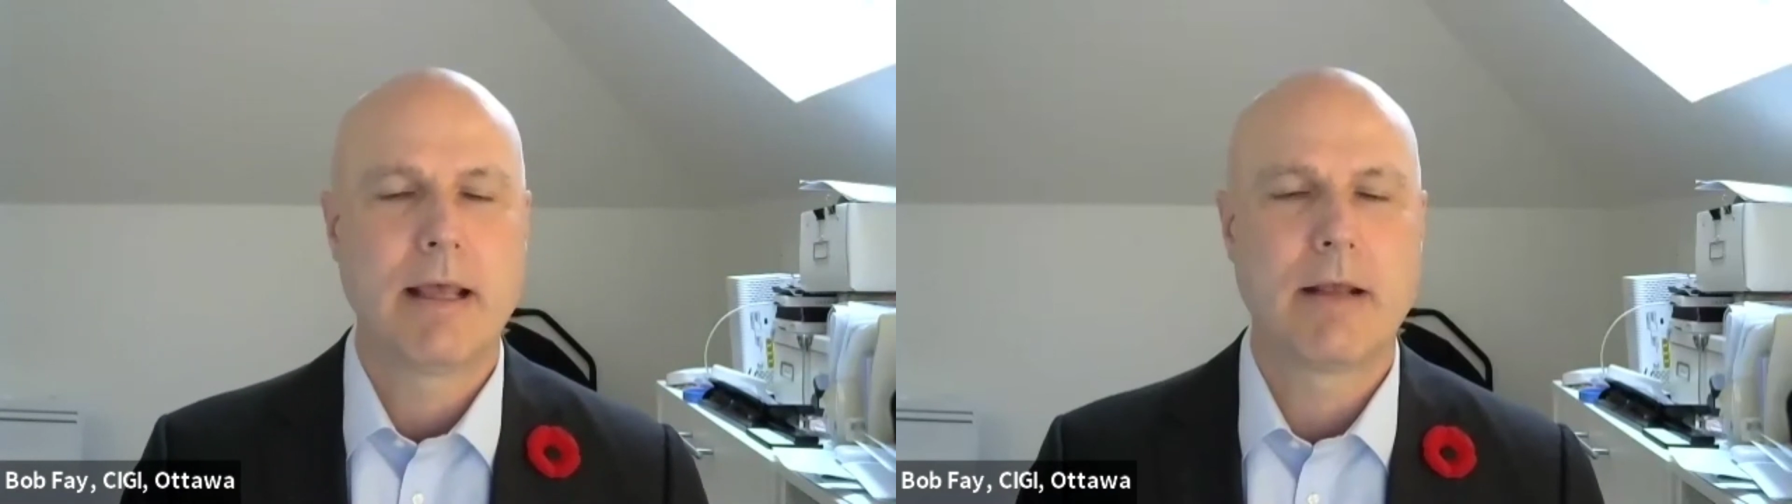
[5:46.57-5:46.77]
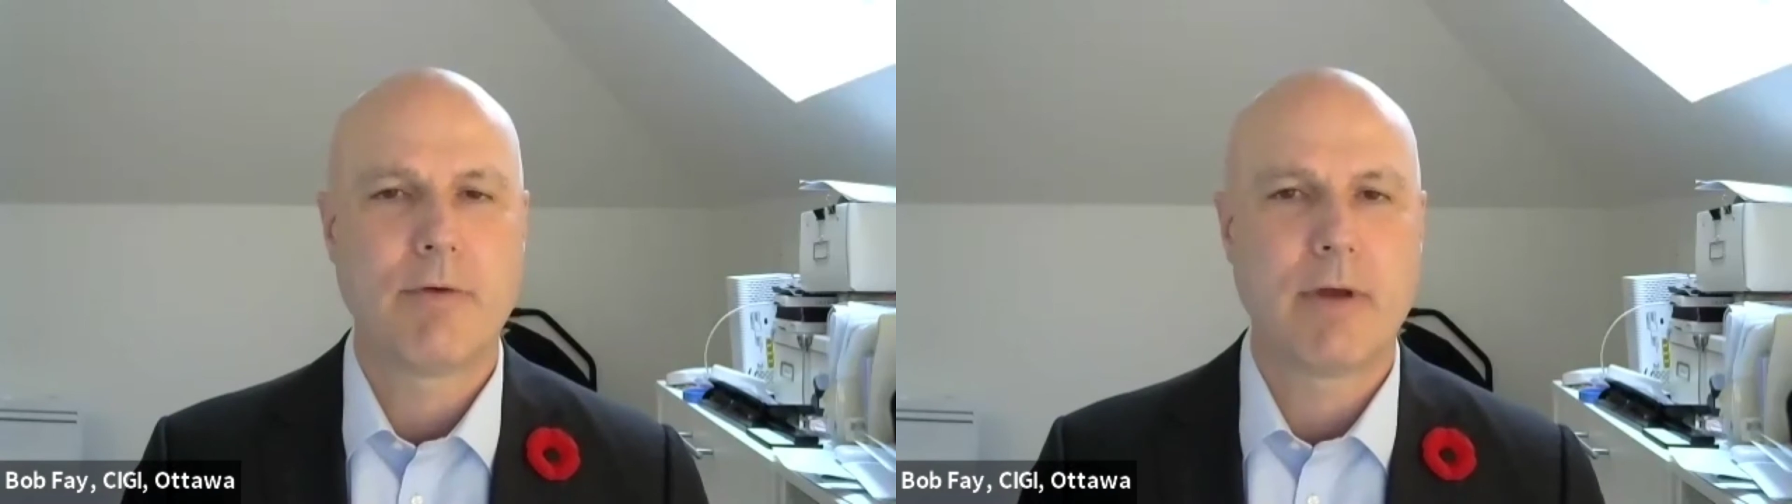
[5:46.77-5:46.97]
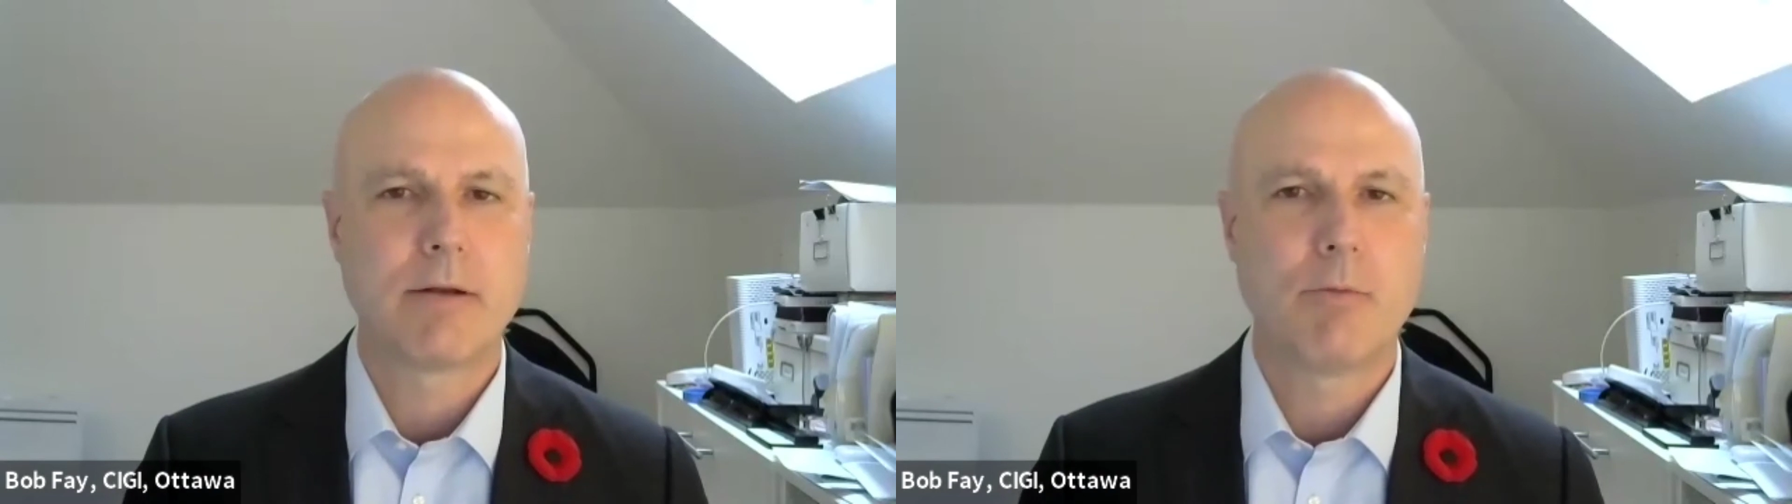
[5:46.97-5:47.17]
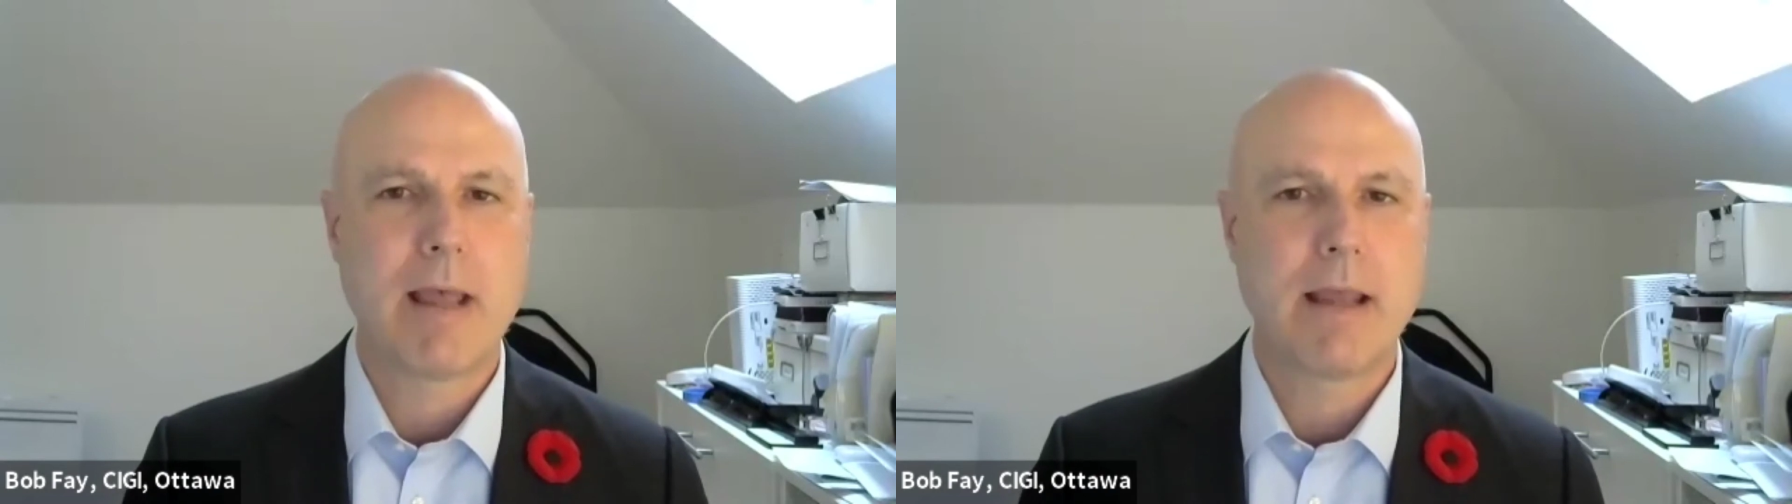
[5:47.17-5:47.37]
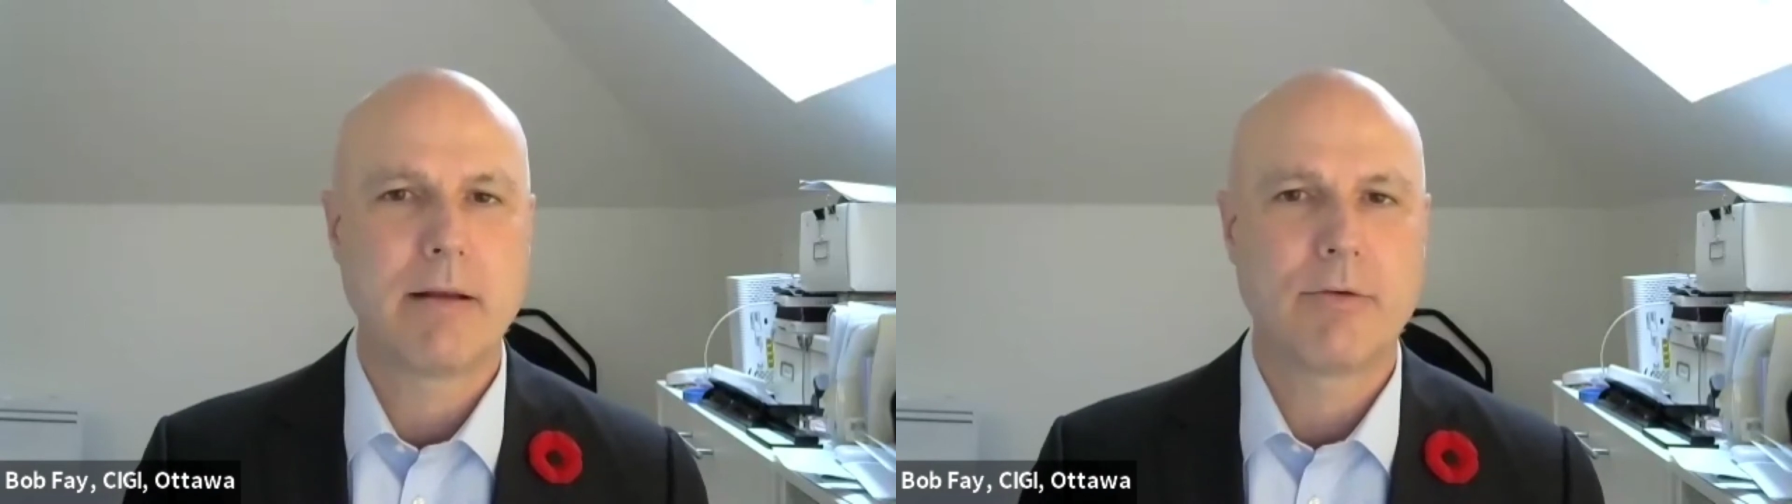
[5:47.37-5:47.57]
and find a
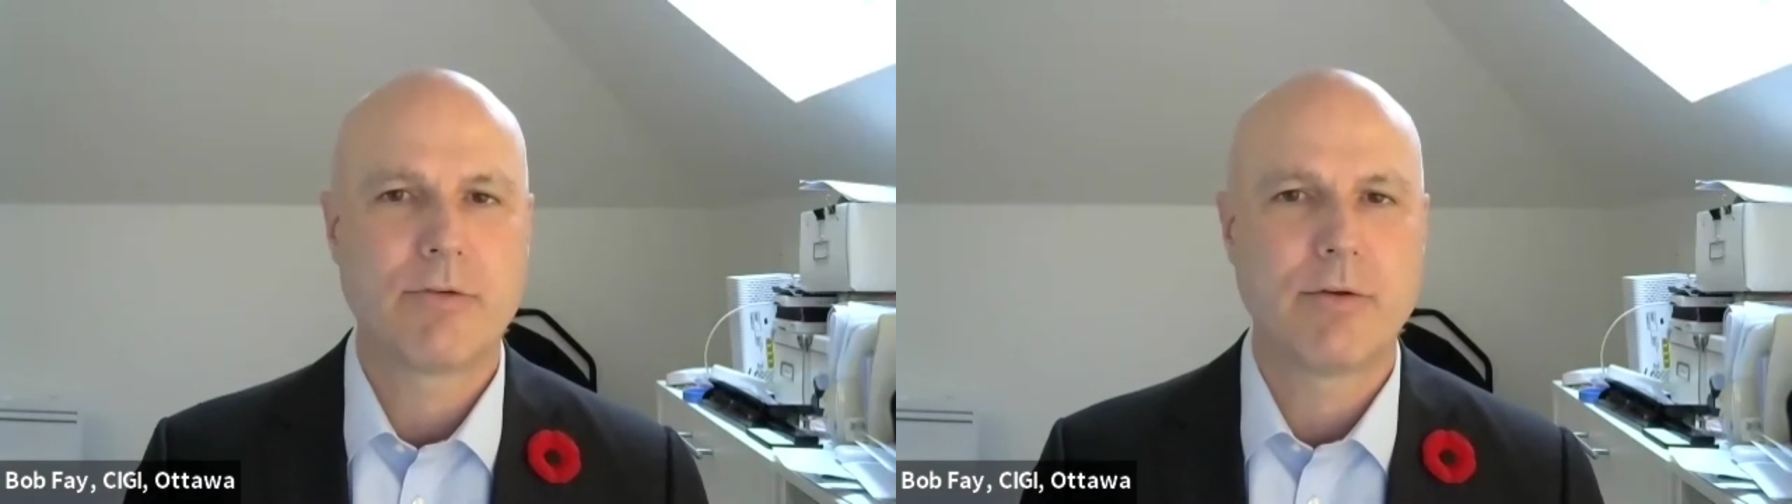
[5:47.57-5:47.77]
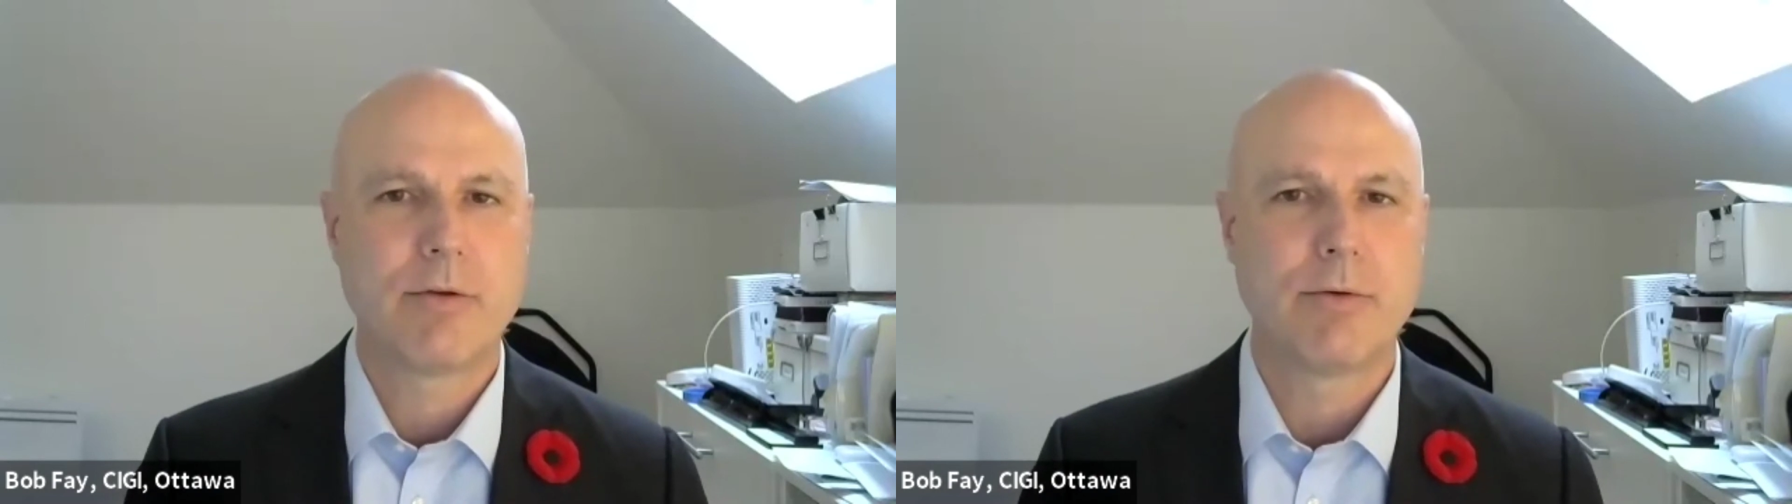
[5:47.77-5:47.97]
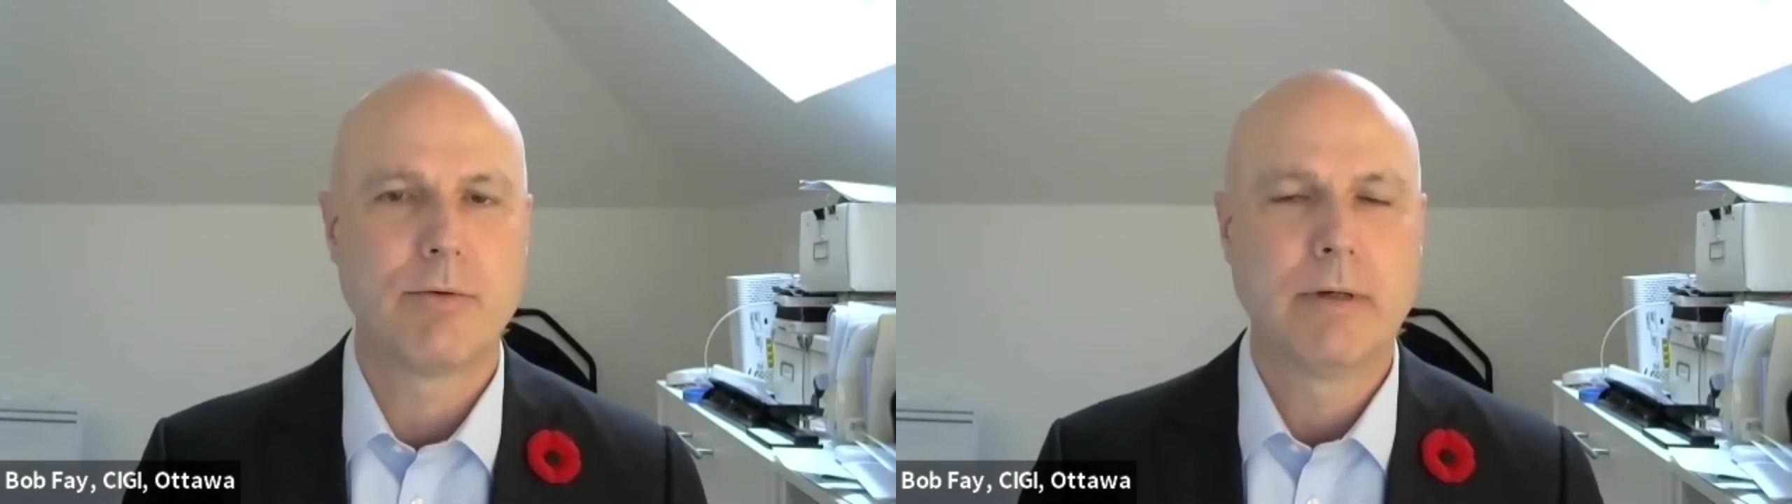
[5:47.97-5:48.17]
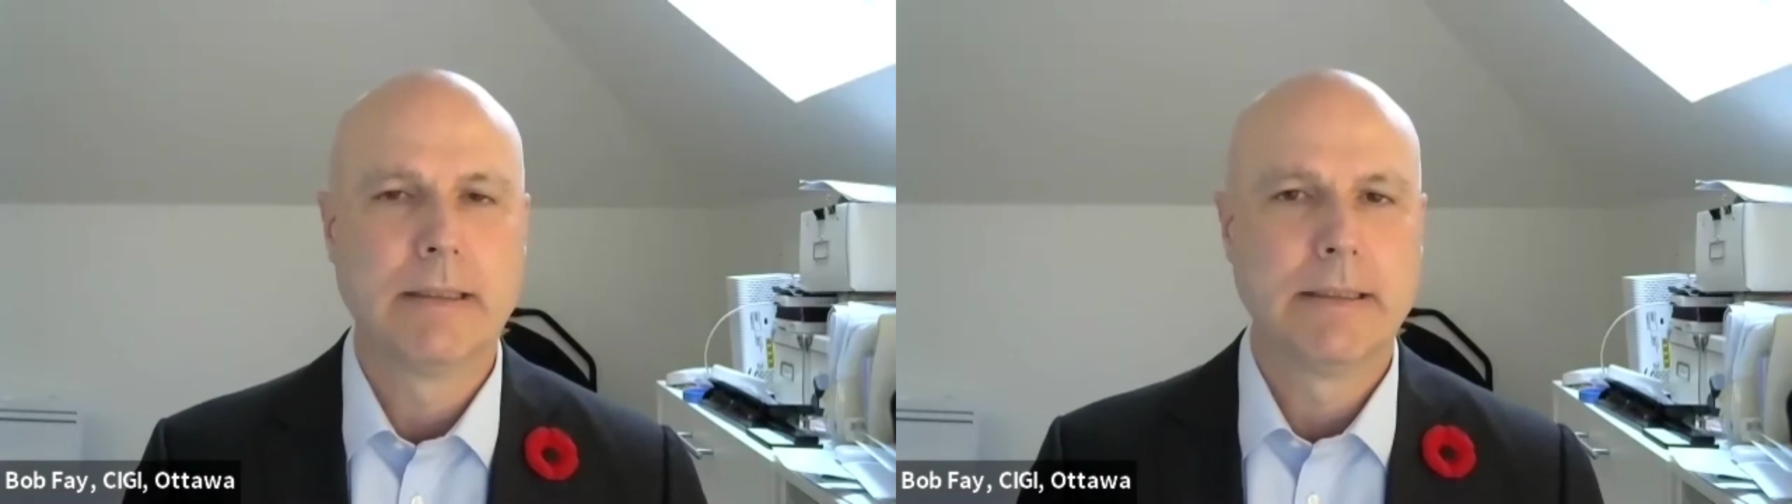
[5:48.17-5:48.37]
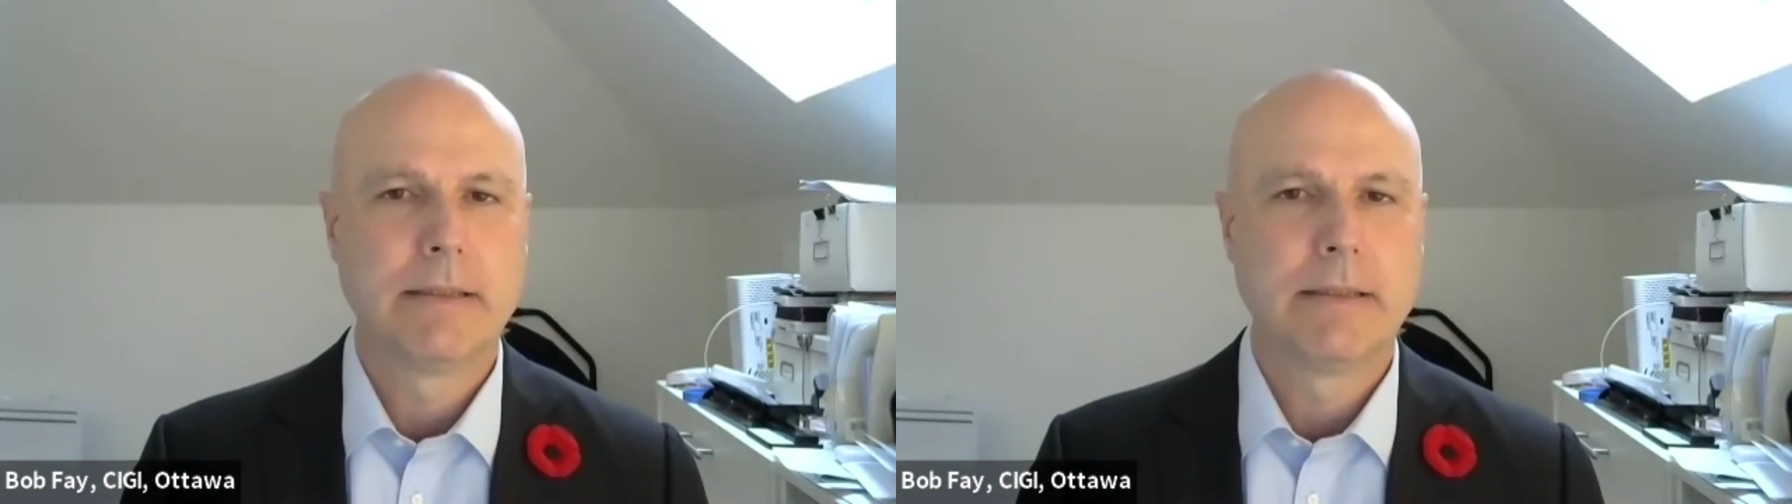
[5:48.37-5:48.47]
way to